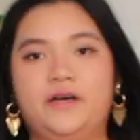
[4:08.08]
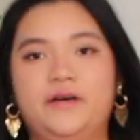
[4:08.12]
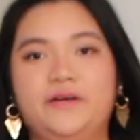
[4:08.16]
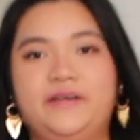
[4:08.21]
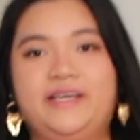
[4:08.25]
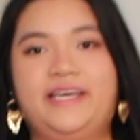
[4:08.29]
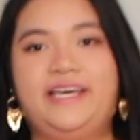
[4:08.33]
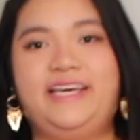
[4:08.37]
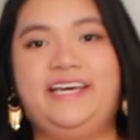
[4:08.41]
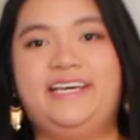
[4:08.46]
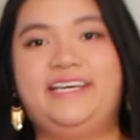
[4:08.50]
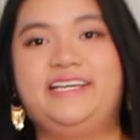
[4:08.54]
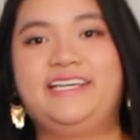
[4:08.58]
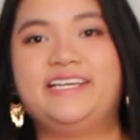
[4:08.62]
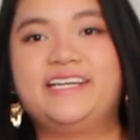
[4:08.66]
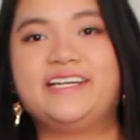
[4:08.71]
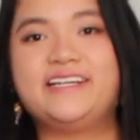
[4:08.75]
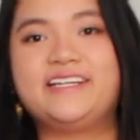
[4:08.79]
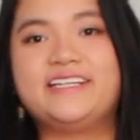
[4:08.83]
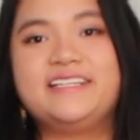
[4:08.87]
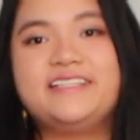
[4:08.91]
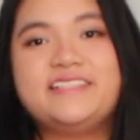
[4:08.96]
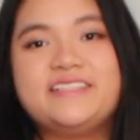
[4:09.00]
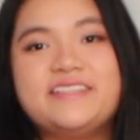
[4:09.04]
Okay,
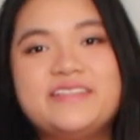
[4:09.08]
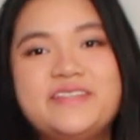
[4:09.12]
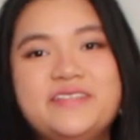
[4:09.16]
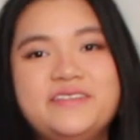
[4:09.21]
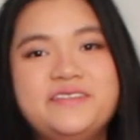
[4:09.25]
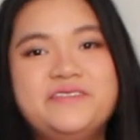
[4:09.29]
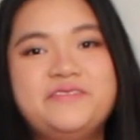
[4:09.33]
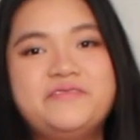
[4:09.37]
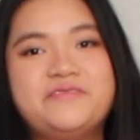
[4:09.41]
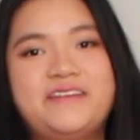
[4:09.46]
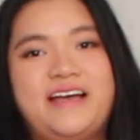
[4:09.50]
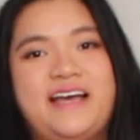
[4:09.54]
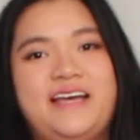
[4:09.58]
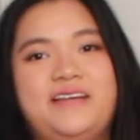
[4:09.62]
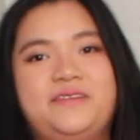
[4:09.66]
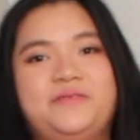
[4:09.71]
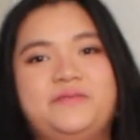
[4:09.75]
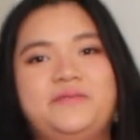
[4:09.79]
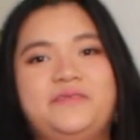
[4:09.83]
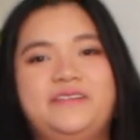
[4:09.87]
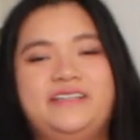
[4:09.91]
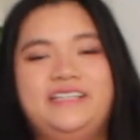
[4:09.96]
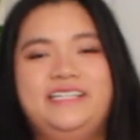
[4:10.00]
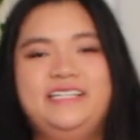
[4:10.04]
here is the
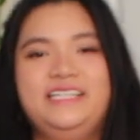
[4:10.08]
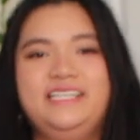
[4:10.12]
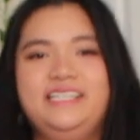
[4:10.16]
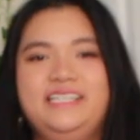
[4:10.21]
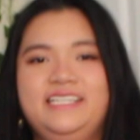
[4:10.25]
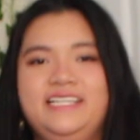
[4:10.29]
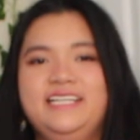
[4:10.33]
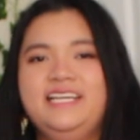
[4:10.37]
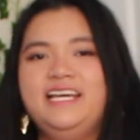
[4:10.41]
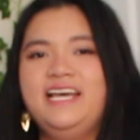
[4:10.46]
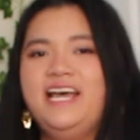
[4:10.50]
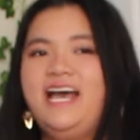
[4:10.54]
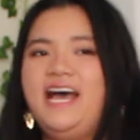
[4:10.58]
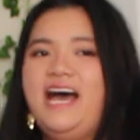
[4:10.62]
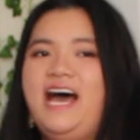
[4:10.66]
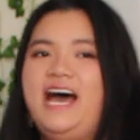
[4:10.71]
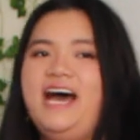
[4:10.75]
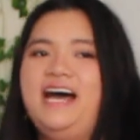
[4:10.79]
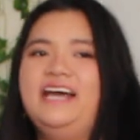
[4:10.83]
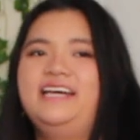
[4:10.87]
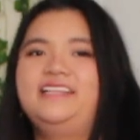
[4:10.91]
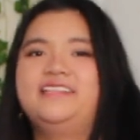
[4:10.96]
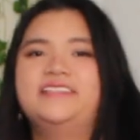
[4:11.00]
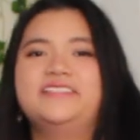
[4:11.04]
red one.
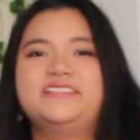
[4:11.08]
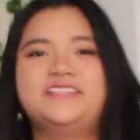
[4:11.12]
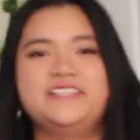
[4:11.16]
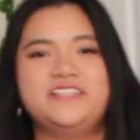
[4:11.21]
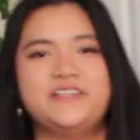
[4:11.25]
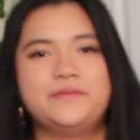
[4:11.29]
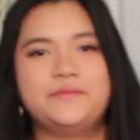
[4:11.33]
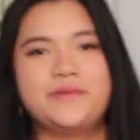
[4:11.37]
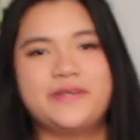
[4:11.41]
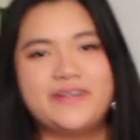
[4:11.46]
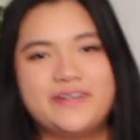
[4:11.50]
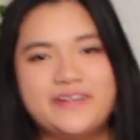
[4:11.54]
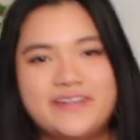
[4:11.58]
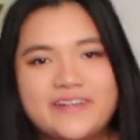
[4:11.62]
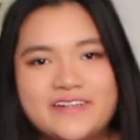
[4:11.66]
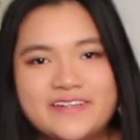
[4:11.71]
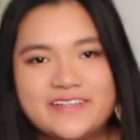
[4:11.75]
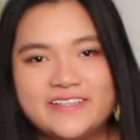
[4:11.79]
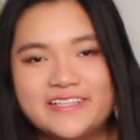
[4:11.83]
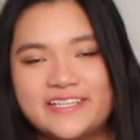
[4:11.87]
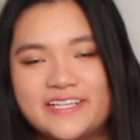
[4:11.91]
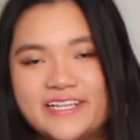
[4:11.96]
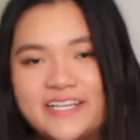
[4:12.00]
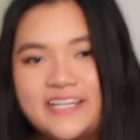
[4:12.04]
I looked in the mirror
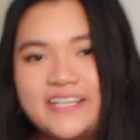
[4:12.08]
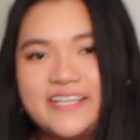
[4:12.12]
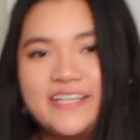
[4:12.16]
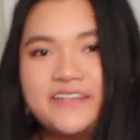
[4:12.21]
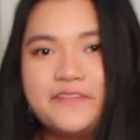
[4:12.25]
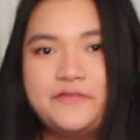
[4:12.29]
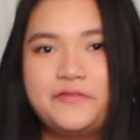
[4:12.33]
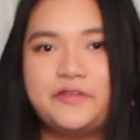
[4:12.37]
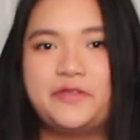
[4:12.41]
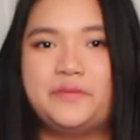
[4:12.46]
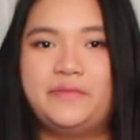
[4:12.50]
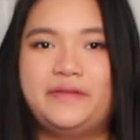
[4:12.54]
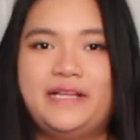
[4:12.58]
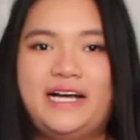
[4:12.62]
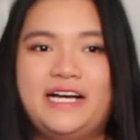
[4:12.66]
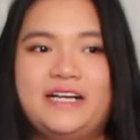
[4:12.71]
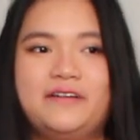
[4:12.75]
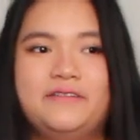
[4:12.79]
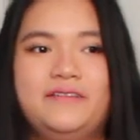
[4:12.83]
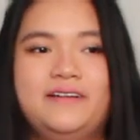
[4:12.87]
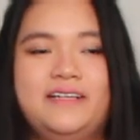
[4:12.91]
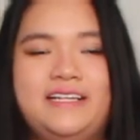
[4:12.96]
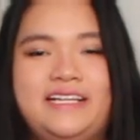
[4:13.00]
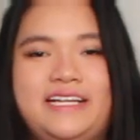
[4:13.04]
earlier for the
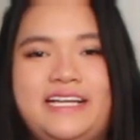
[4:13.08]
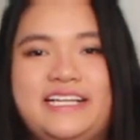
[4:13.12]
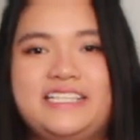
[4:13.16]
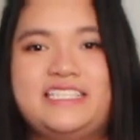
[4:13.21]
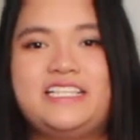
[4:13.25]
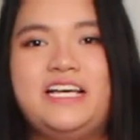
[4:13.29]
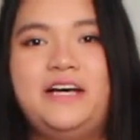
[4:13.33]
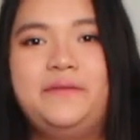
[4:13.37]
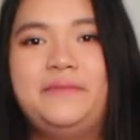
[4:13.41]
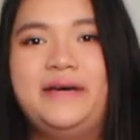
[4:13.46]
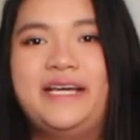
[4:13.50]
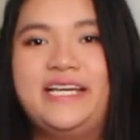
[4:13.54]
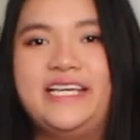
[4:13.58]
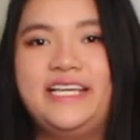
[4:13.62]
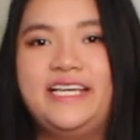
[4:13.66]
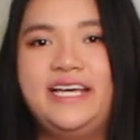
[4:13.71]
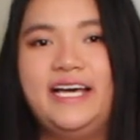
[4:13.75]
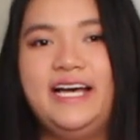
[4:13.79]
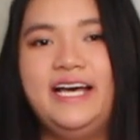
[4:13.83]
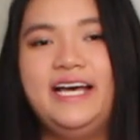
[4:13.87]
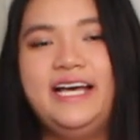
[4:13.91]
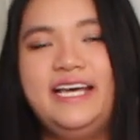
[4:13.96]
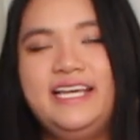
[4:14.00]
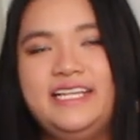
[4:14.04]
black one and I saw my
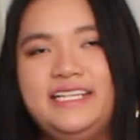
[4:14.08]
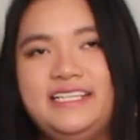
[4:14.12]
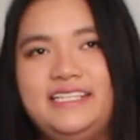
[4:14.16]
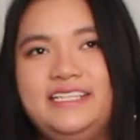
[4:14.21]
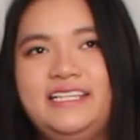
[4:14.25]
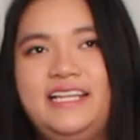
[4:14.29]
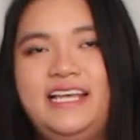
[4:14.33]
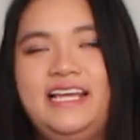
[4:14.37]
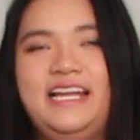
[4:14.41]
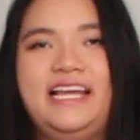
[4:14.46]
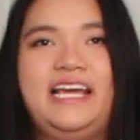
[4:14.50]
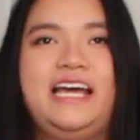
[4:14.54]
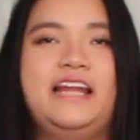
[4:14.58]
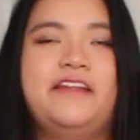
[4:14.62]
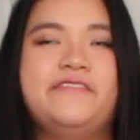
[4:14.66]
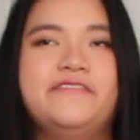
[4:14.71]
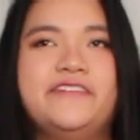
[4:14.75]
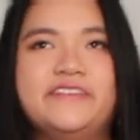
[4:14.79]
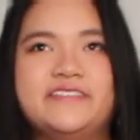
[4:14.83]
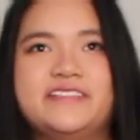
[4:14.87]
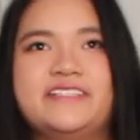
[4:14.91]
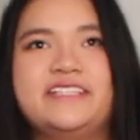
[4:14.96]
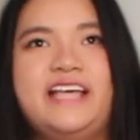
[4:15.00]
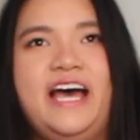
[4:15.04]
gut and I kind of
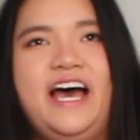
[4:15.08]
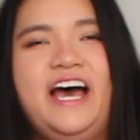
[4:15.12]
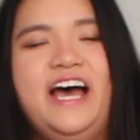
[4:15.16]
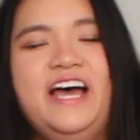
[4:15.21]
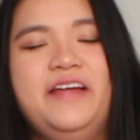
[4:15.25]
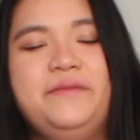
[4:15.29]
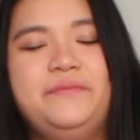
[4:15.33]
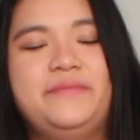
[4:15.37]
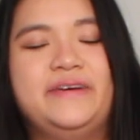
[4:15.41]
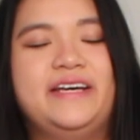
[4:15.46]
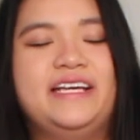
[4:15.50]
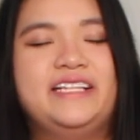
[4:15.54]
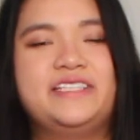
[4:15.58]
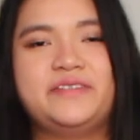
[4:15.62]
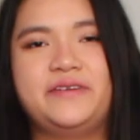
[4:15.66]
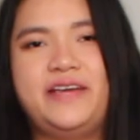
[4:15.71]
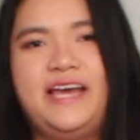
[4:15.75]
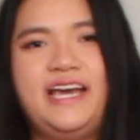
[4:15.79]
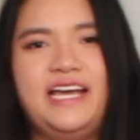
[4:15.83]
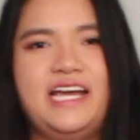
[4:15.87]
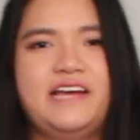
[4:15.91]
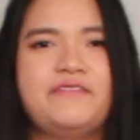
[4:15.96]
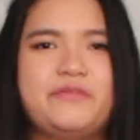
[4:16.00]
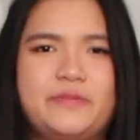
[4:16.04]
felt sad, but it's
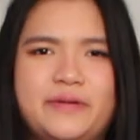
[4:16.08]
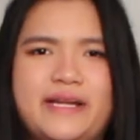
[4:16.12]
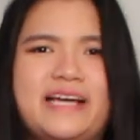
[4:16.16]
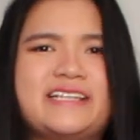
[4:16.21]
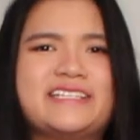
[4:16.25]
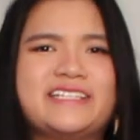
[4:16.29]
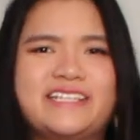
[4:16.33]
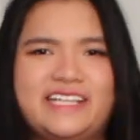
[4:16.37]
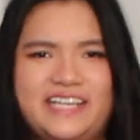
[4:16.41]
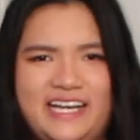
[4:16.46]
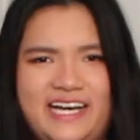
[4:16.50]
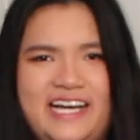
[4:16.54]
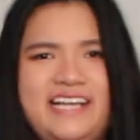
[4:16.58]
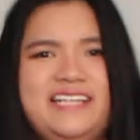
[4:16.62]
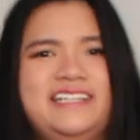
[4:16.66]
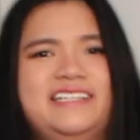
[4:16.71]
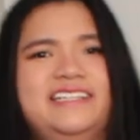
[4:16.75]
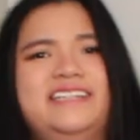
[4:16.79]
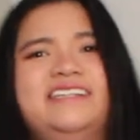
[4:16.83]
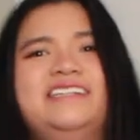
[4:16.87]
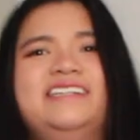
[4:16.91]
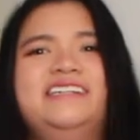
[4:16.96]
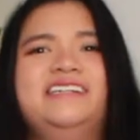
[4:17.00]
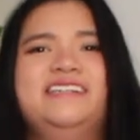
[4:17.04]
okay, everyone has a gut.
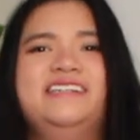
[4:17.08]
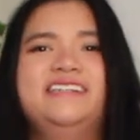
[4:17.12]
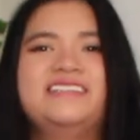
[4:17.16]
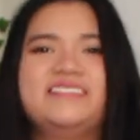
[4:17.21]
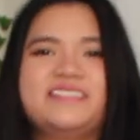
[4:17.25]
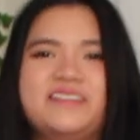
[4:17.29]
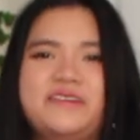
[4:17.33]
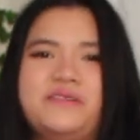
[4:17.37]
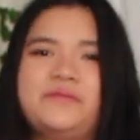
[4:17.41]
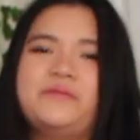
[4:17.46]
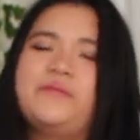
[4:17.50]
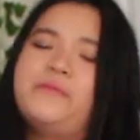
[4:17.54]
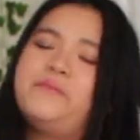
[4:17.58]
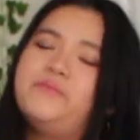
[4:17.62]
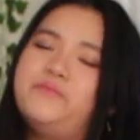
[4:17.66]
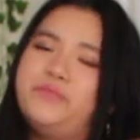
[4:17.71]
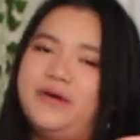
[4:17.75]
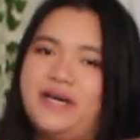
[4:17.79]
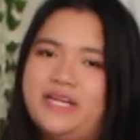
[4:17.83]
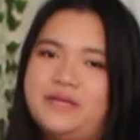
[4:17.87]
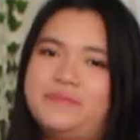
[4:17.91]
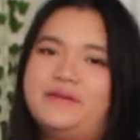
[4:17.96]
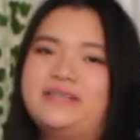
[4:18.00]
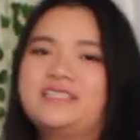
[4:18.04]
So
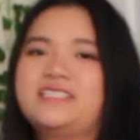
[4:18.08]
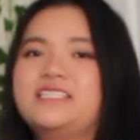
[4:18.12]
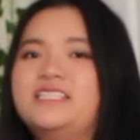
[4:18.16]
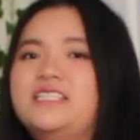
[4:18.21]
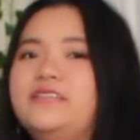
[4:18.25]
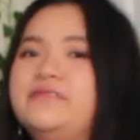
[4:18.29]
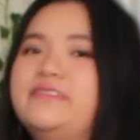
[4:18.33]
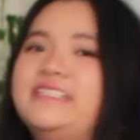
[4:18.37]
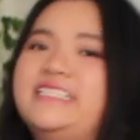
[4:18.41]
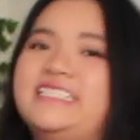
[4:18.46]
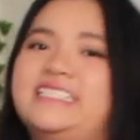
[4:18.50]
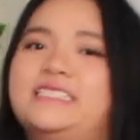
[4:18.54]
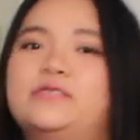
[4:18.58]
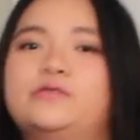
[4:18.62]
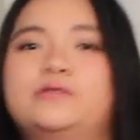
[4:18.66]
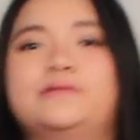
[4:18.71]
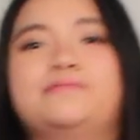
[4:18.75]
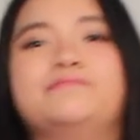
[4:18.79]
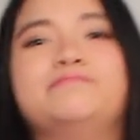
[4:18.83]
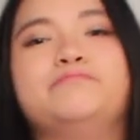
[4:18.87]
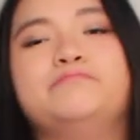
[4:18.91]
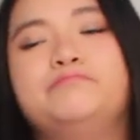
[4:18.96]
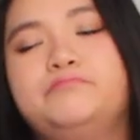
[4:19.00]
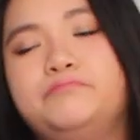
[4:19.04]
body positivity,
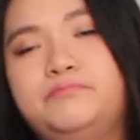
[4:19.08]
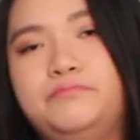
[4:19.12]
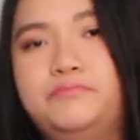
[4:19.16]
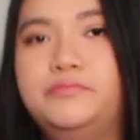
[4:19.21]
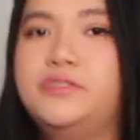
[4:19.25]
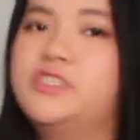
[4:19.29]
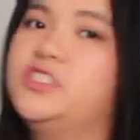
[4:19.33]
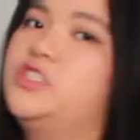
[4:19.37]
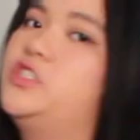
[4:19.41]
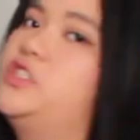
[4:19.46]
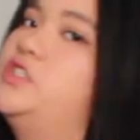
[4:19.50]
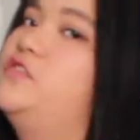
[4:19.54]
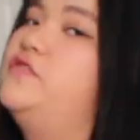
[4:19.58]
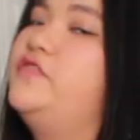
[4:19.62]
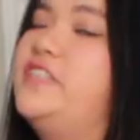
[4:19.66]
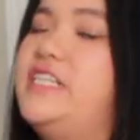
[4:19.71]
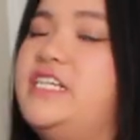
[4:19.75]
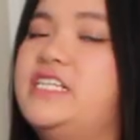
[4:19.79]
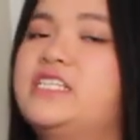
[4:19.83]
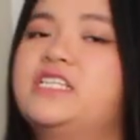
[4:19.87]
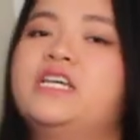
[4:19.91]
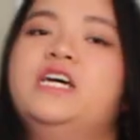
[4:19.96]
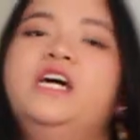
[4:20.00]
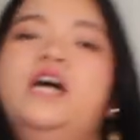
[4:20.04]
Catherine, punch in the
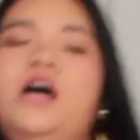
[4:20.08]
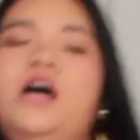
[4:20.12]
face.